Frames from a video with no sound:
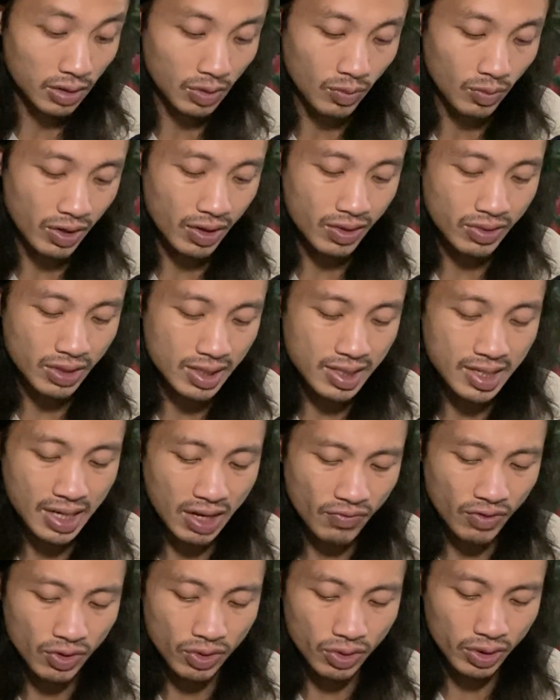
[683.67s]
We have the
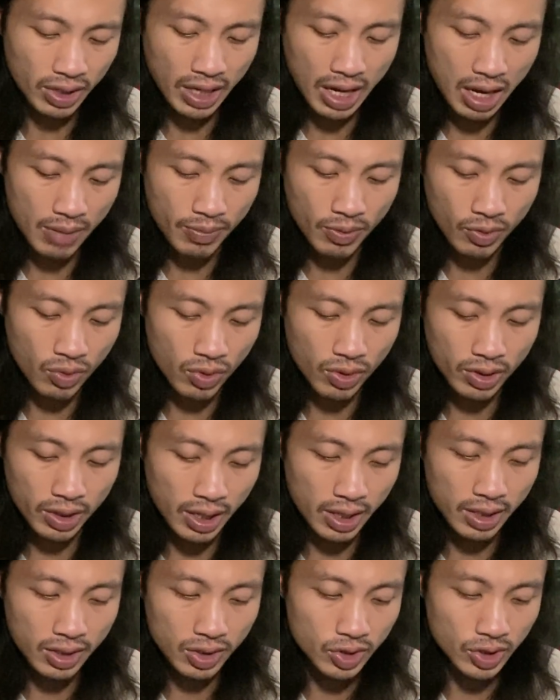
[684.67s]
Devil, Capricorn
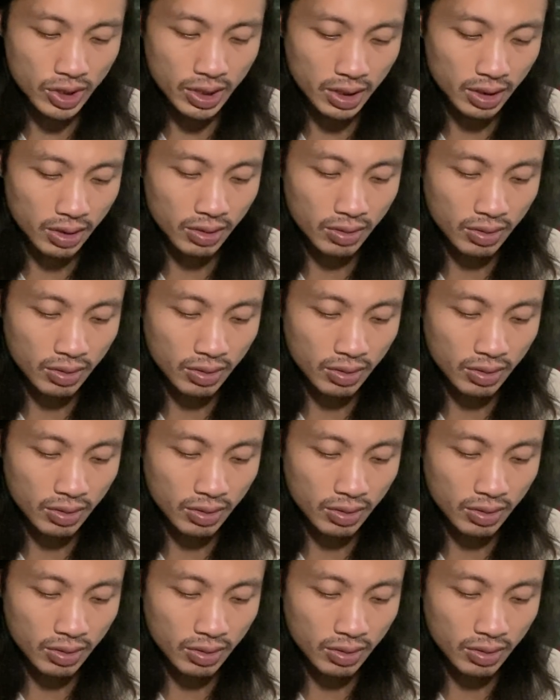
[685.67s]
energy.